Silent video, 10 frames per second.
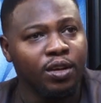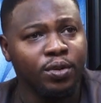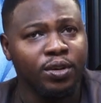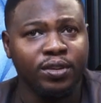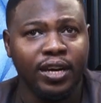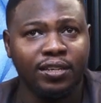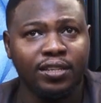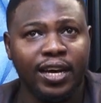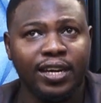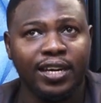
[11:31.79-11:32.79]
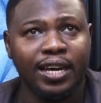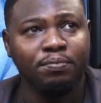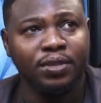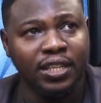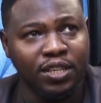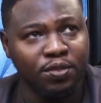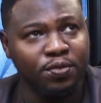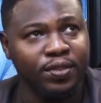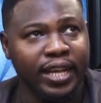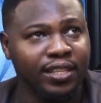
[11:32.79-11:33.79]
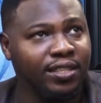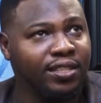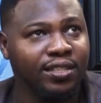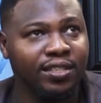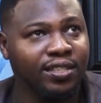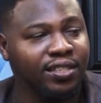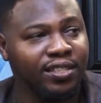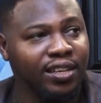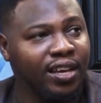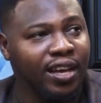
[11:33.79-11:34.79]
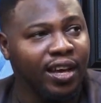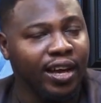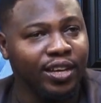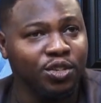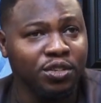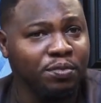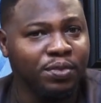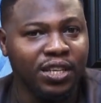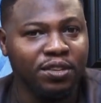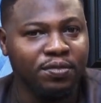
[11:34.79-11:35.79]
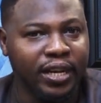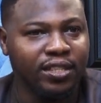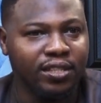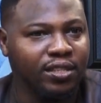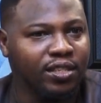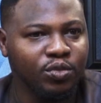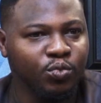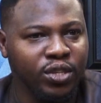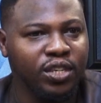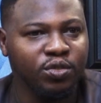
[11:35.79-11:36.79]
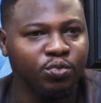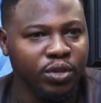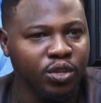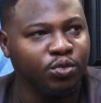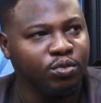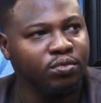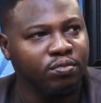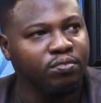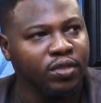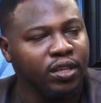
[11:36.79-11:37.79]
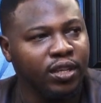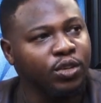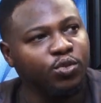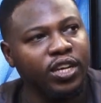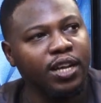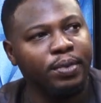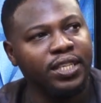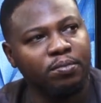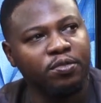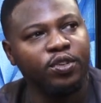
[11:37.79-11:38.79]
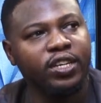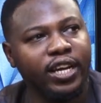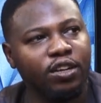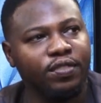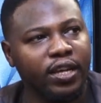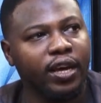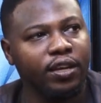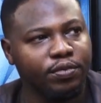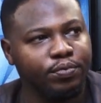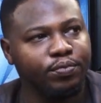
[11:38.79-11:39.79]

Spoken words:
Well, I believe that, I strongly believe that things will get better before the end of the year.